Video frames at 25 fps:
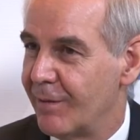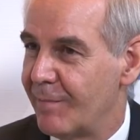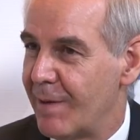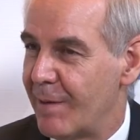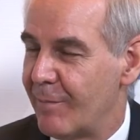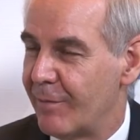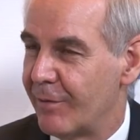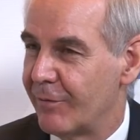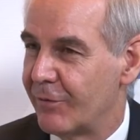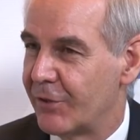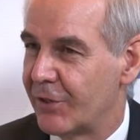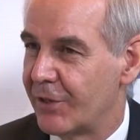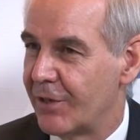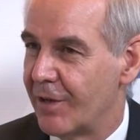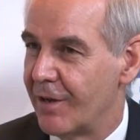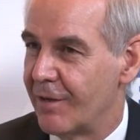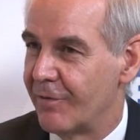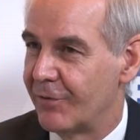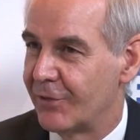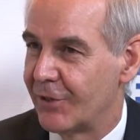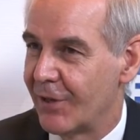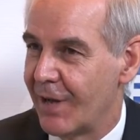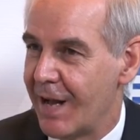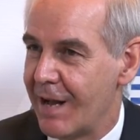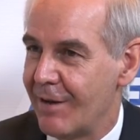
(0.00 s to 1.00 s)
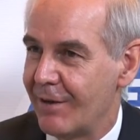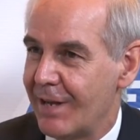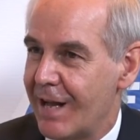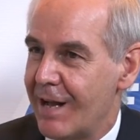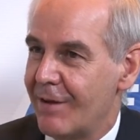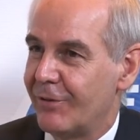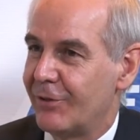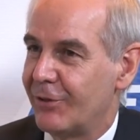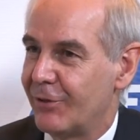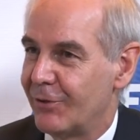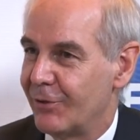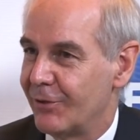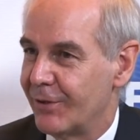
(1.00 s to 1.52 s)
member of staff. So how
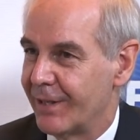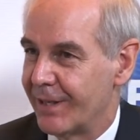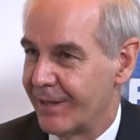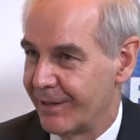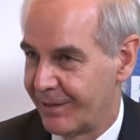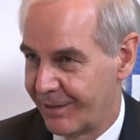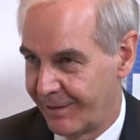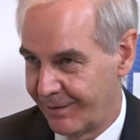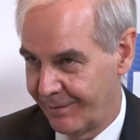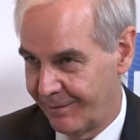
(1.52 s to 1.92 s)
do you do that?